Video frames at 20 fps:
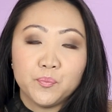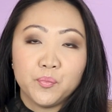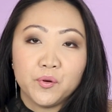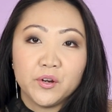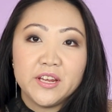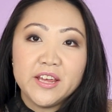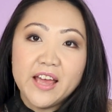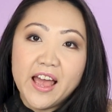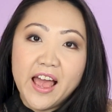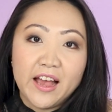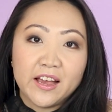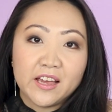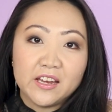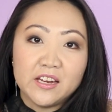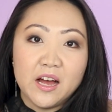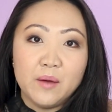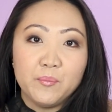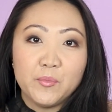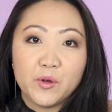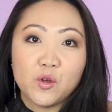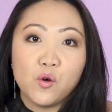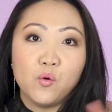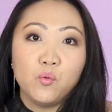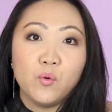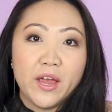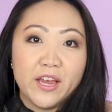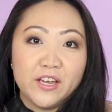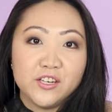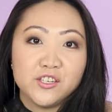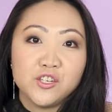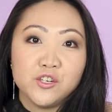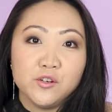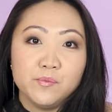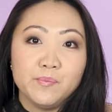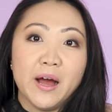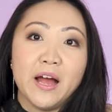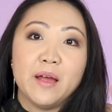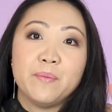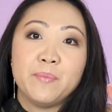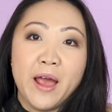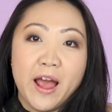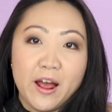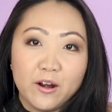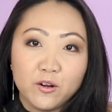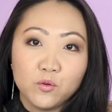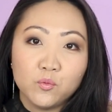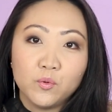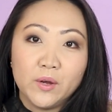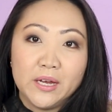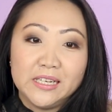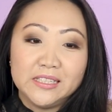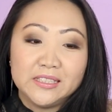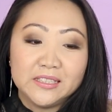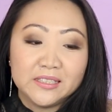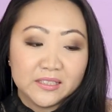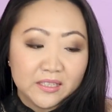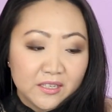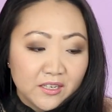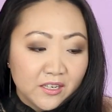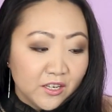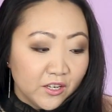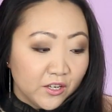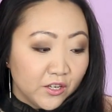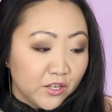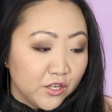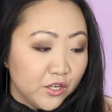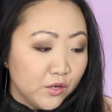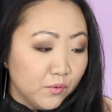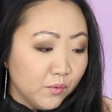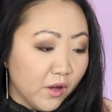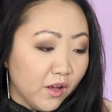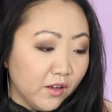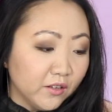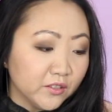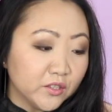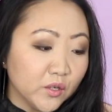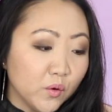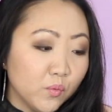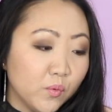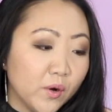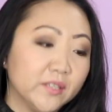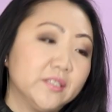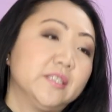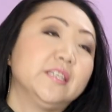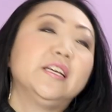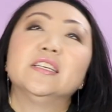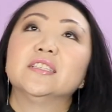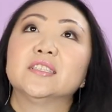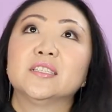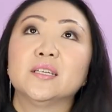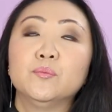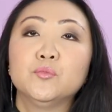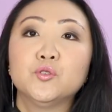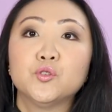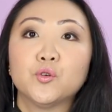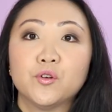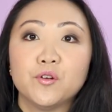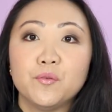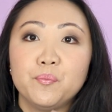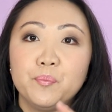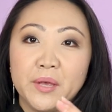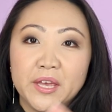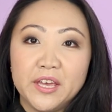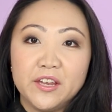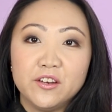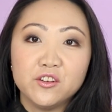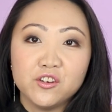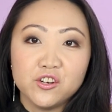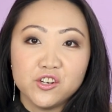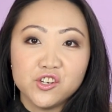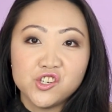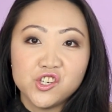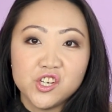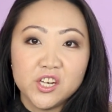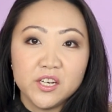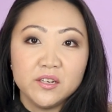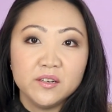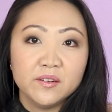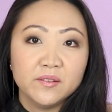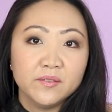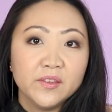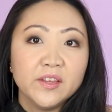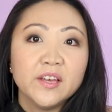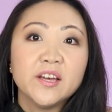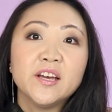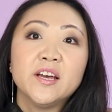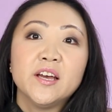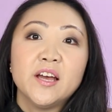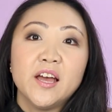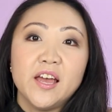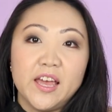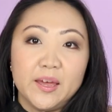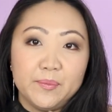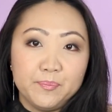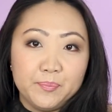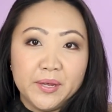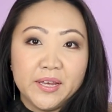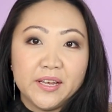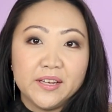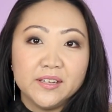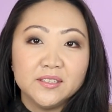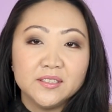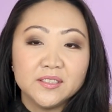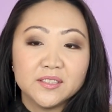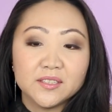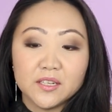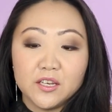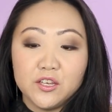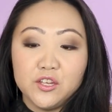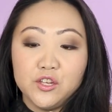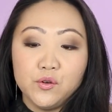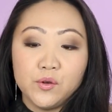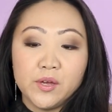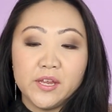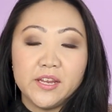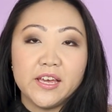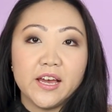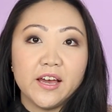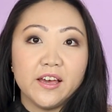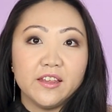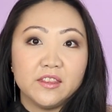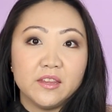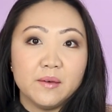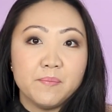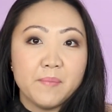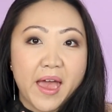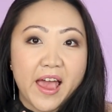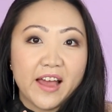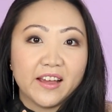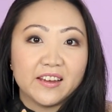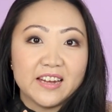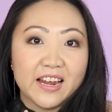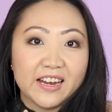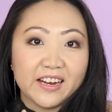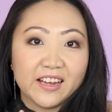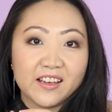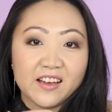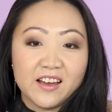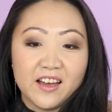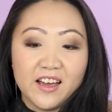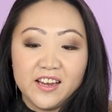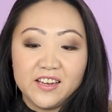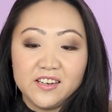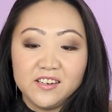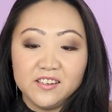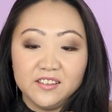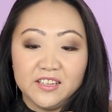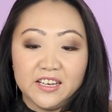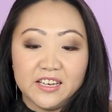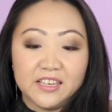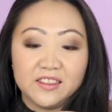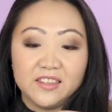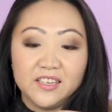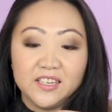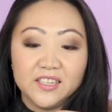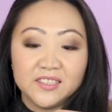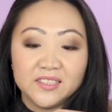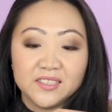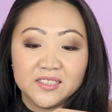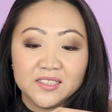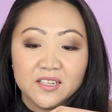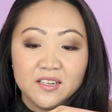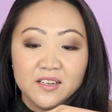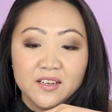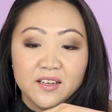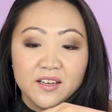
a pretty economical way to buy pattern weights. You will also want to get some sort of pin cushion and pins. You can get the magnetic kind like this.